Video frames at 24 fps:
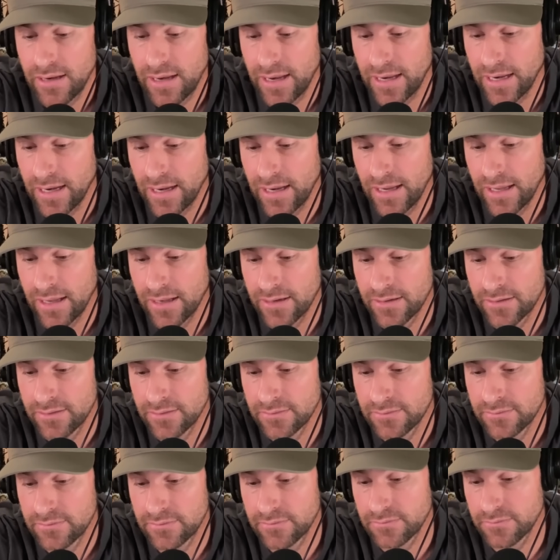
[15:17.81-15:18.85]

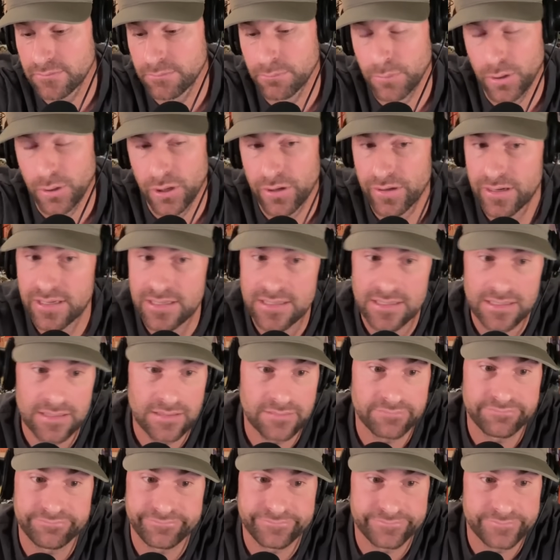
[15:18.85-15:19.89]
and
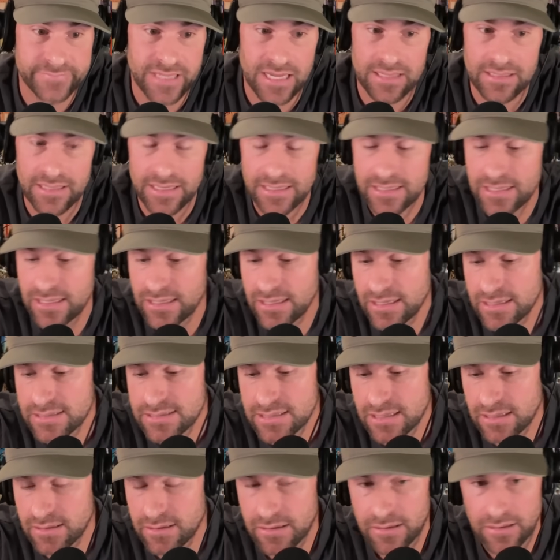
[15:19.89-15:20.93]
Murray, not like he needs it.